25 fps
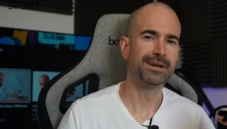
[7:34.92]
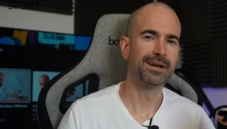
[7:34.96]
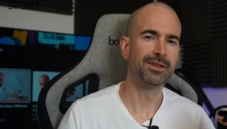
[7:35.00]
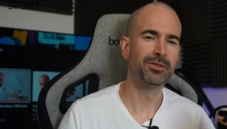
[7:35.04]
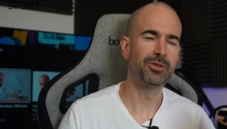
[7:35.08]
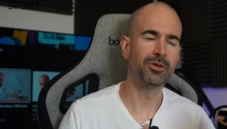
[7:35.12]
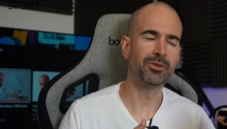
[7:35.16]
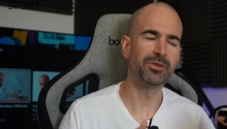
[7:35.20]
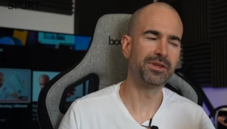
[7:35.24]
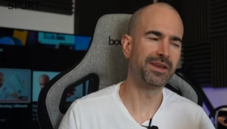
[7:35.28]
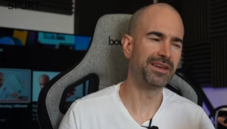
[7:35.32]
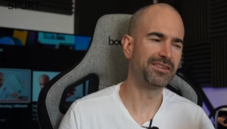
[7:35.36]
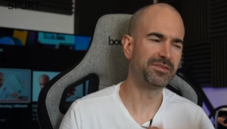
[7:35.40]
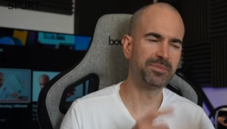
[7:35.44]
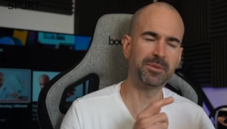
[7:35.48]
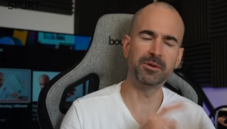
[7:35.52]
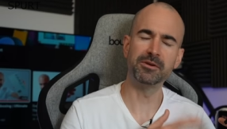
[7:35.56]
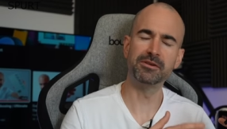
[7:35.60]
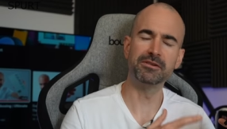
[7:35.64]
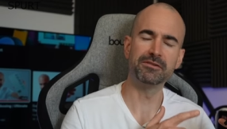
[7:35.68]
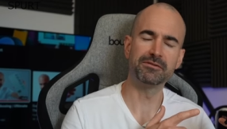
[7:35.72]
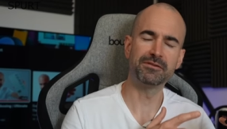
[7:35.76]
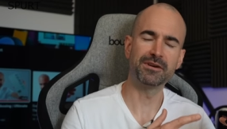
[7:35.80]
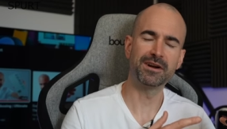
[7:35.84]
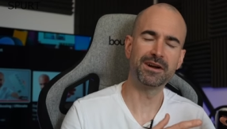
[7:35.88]
Although the
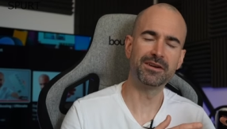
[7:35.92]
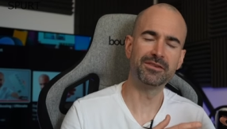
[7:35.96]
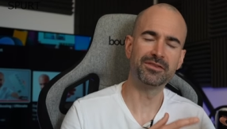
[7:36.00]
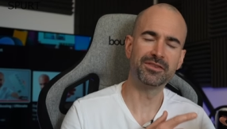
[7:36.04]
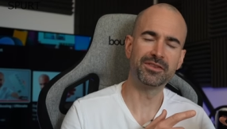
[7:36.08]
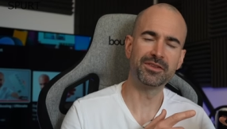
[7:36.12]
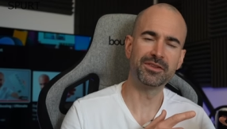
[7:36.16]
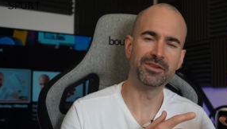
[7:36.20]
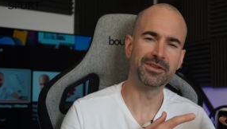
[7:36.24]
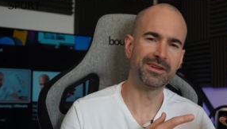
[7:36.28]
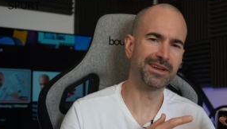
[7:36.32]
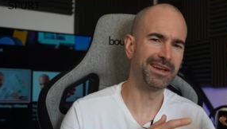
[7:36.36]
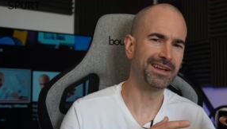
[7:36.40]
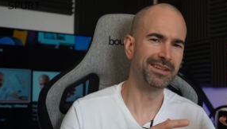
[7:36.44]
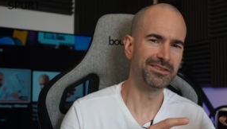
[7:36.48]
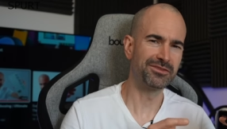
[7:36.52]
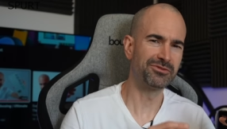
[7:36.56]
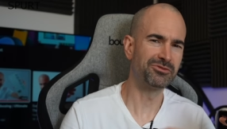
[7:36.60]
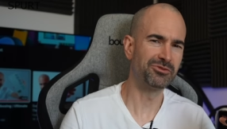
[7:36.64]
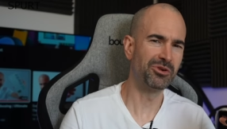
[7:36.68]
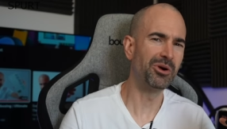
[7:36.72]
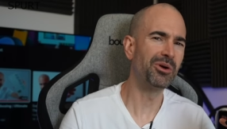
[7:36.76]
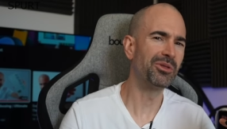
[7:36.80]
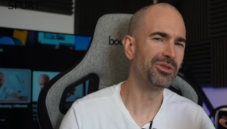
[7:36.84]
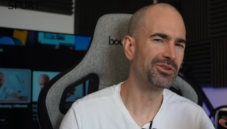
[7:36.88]
Xperia 5 still gets
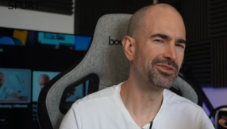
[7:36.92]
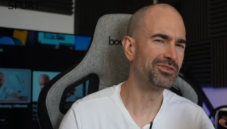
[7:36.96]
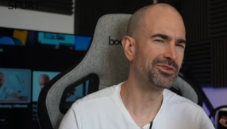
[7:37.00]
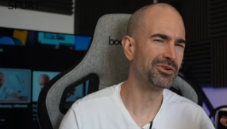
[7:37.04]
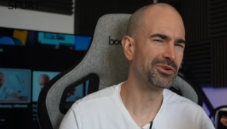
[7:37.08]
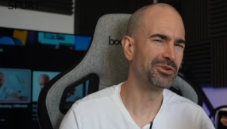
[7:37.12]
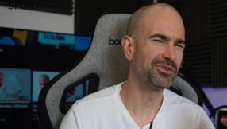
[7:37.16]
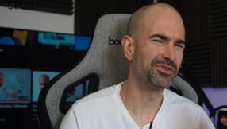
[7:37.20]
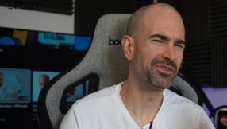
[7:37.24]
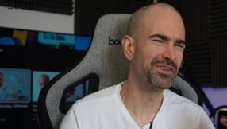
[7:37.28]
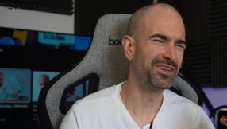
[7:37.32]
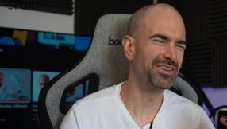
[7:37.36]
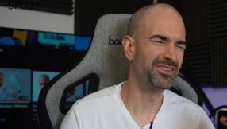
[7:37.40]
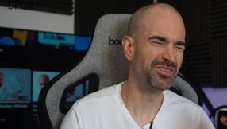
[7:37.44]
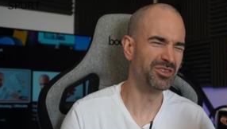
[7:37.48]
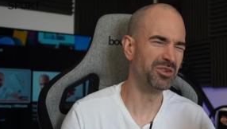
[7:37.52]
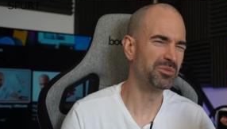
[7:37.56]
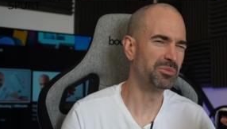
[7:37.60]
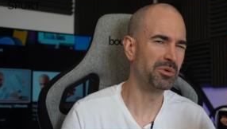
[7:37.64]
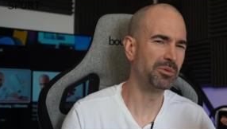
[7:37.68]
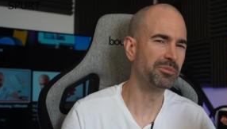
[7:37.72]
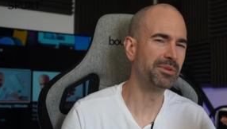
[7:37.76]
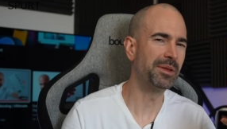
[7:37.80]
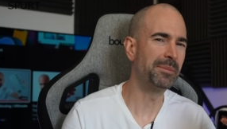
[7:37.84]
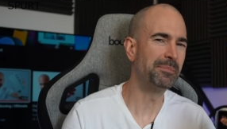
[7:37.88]
rather toasty, so
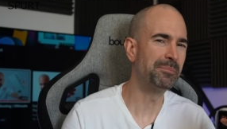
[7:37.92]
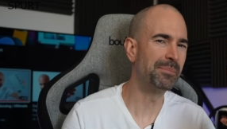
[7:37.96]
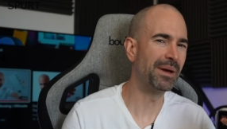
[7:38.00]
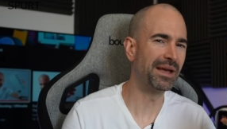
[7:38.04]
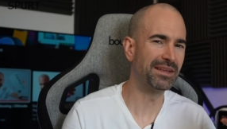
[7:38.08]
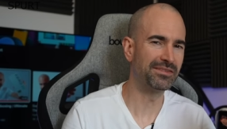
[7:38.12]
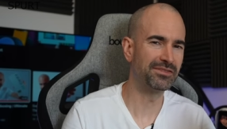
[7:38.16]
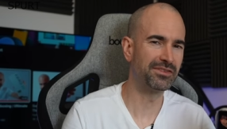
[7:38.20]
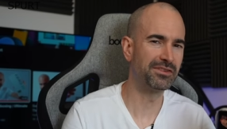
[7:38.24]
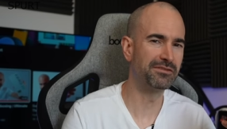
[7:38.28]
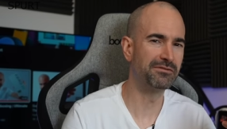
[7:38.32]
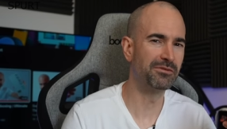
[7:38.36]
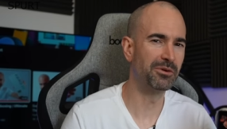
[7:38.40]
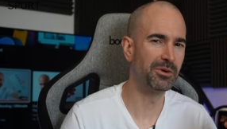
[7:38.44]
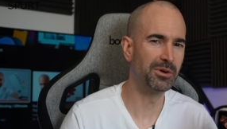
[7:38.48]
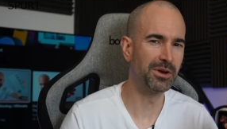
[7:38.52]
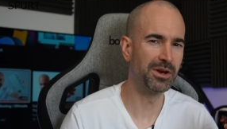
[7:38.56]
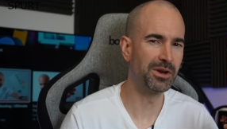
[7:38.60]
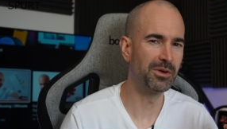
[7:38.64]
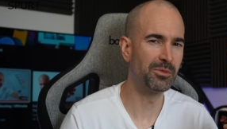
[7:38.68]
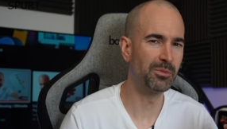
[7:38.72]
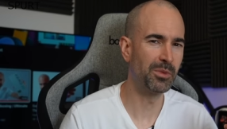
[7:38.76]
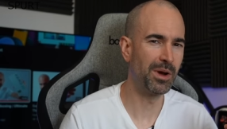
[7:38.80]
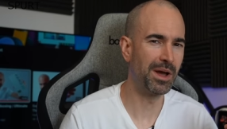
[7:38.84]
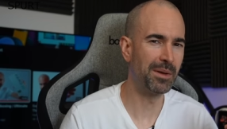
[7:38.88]
probably best
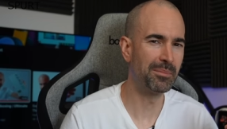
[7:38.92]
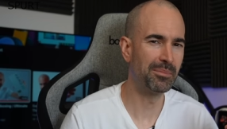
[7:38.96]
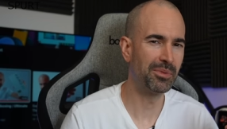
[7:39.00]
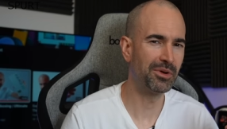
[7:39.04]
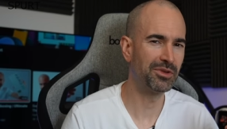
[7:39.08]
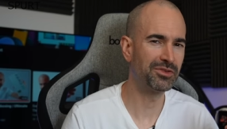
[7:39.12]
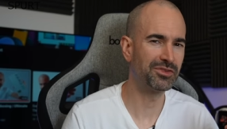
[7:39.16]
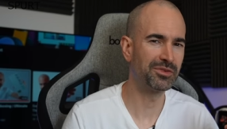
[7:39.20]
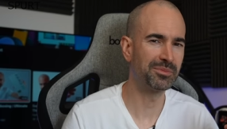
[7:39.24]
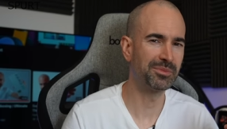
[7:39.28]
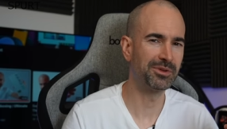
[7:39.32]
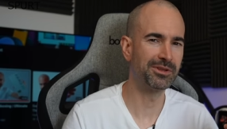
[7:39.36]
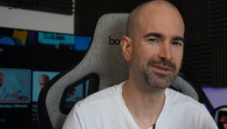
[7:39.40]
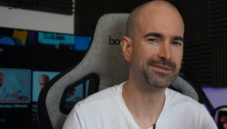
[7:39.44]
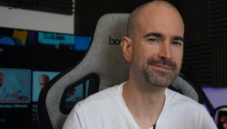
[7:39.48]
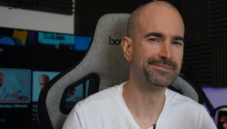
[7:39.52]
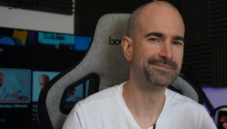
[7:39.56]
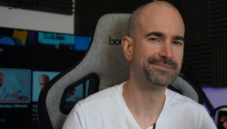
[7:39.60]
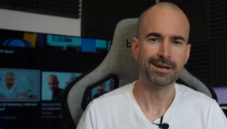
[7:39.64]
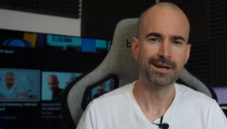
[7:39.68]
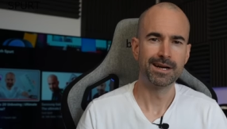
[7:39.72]
avoided where possible.